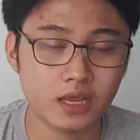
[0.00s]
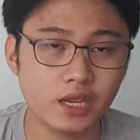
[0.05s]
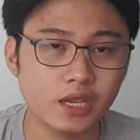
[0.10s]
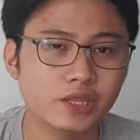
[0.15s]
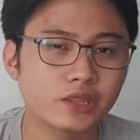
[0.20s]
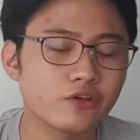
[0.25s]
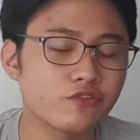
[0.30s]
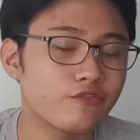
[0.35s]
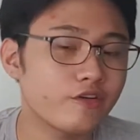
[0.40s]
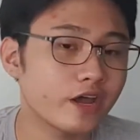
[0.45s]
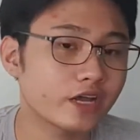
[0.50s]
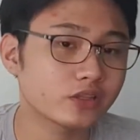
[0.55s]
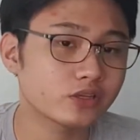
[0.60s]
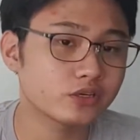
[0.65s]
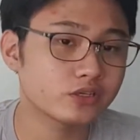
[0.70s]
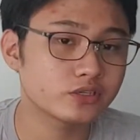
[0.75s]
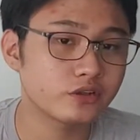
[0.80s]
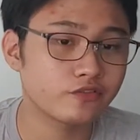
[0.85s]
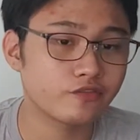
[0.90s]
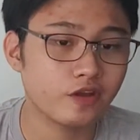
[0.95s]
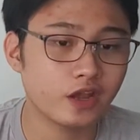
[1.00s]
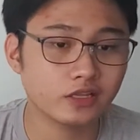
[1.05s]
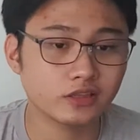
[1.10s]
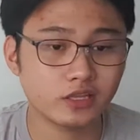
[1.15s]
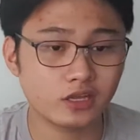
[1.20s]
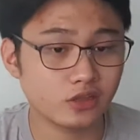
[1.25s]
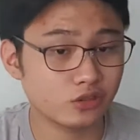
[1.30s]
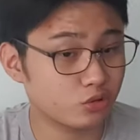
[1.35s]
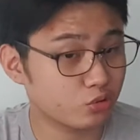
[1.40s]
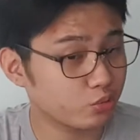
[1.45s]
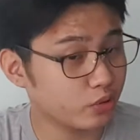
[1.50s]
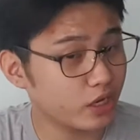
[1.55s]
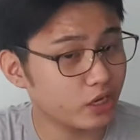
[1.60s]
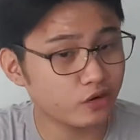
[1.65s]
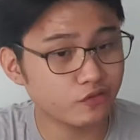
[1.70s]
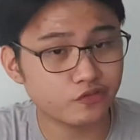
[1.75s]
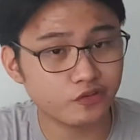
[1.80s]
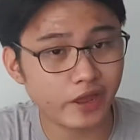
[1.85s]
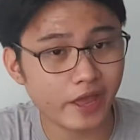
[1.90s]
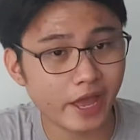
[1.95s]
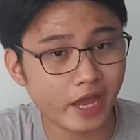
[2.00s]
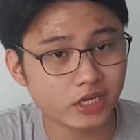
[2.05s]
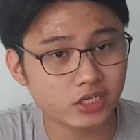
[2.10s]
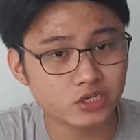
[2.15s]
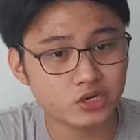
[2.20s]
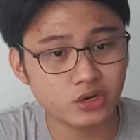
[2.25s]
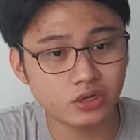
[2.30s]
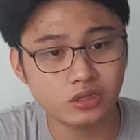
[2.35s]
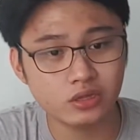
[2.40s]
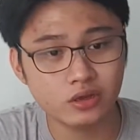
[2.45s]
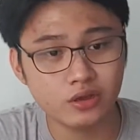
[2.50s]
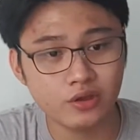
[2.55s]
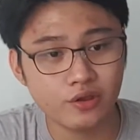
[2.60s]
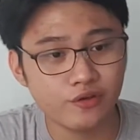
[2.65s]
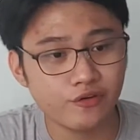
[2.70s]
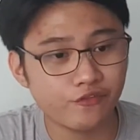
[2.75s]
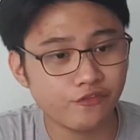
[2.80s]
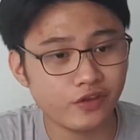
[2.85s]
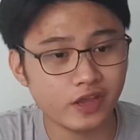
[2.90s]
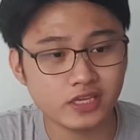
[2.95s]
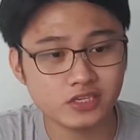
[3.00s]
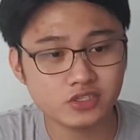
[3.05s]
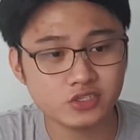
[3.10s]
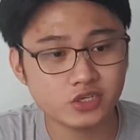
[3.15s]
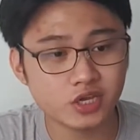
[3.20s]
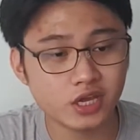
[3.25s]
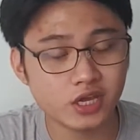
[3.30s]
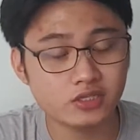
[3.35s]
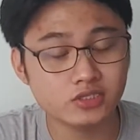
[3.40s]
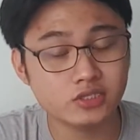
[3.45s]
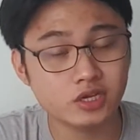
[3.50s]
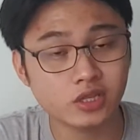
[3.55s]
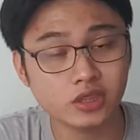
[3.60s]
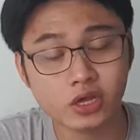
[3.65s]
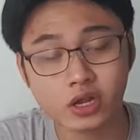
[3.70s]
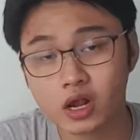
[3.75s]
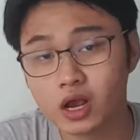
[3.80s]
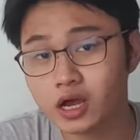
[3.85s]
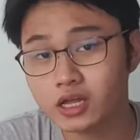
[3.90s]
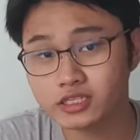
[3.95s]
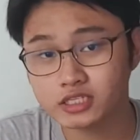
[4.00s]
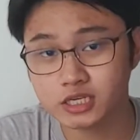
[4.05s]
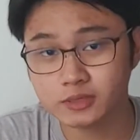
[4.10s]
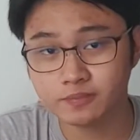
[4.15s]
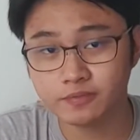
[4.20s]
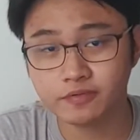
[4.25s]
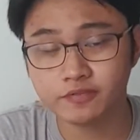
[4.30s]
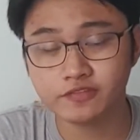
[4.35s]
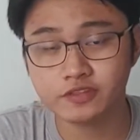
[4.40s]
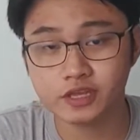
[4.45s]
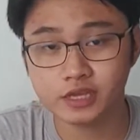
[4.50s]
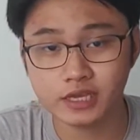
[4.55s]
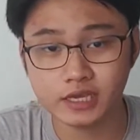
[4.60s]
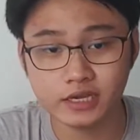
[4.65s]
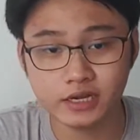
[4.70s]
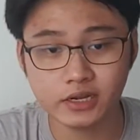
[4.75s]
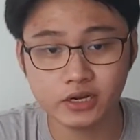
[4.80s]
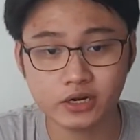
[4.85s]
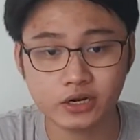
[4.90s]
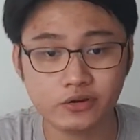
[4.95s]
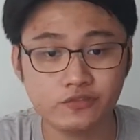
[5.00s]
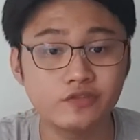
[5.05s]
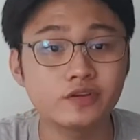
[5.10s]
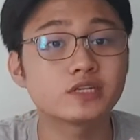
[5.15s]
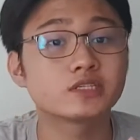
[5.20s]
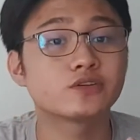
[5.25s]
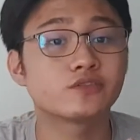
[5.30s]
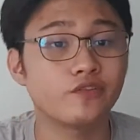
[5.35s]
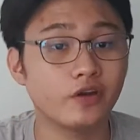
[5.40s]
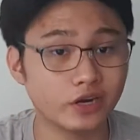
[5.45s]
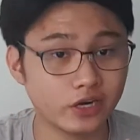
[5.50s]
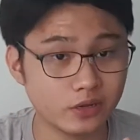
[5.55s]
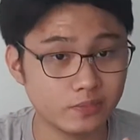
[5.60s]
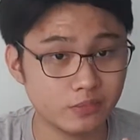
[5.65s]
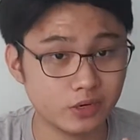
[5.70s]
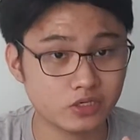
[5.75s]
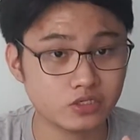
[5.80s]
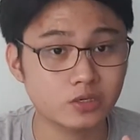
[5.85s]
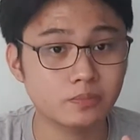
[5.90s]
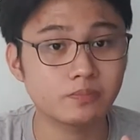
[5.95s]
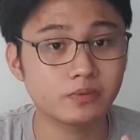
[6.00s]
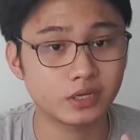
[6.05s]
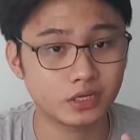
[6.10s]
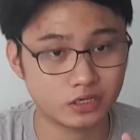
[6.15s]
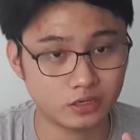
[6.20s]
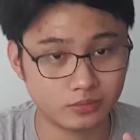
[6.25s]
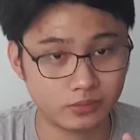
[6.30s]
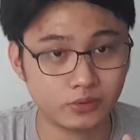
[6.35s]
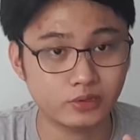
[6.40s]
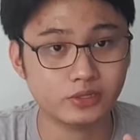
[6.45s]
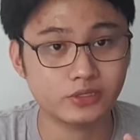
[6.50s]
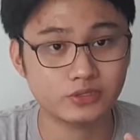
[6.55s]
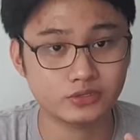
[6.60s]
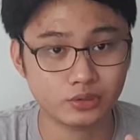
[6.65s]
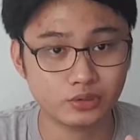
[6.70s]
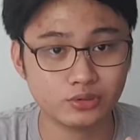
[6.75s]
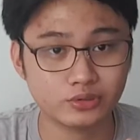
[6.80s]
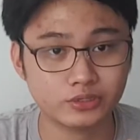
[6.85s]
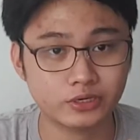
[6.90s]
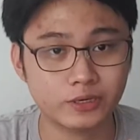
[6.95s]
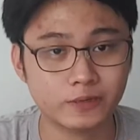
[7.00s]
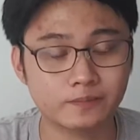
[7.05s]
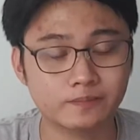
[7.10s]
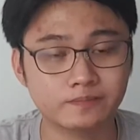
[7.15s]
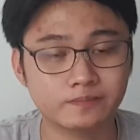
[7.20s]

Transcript: The factors affecting the rate of reaction, phase change, and the concept of the heating curve is very much applicable in soldering.